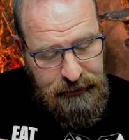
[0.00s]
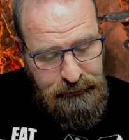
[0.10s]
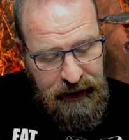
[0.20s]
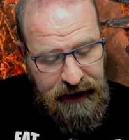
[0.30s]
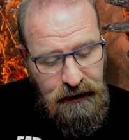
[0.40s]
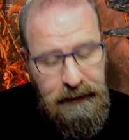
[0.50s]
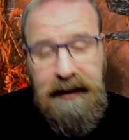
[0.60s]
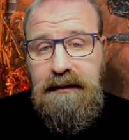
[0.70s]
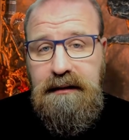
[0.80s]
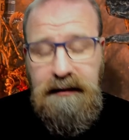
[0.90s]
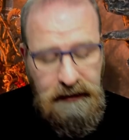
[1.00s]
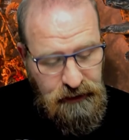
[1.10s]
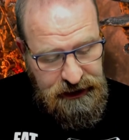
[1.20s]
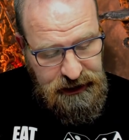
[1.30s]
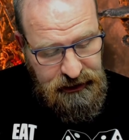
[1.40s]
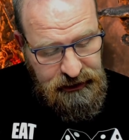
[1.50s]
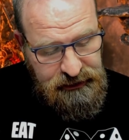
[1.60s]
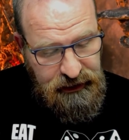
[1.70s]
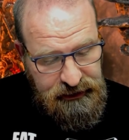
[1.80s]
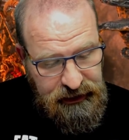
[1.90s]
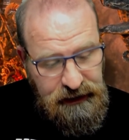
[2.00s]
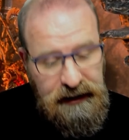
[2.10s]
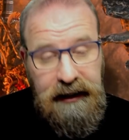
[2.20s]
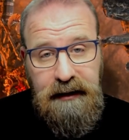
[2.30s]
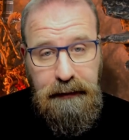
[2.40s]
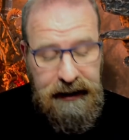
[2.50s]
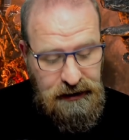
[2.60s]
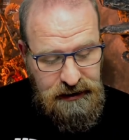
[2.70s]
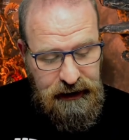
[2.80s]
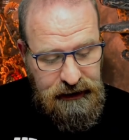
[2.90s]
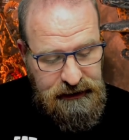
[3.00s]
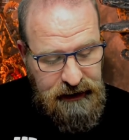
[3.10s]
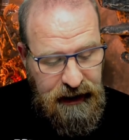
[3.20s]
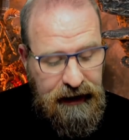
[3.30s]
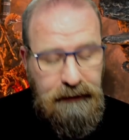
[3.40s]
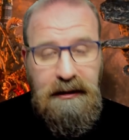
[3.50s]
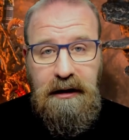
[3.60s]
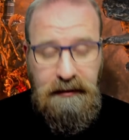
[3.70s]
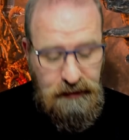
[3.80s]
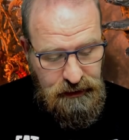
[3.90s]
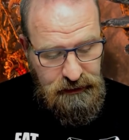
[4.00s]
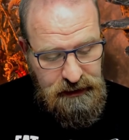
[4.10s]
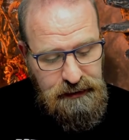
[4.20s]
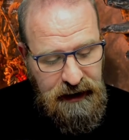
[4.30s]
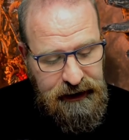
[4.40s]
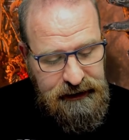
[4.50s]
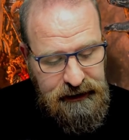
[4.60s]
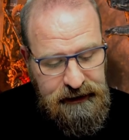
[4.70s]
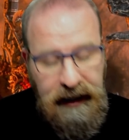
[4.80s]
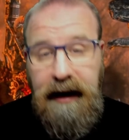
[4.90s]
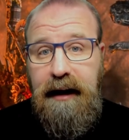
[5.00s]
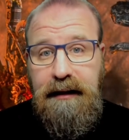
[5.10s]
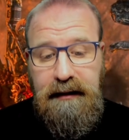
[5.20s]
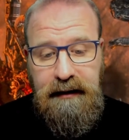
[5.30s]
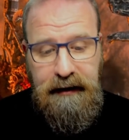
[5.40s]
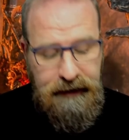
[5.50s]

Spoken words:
Empowerment, which is essentially command traits aimed at Rune Smiters and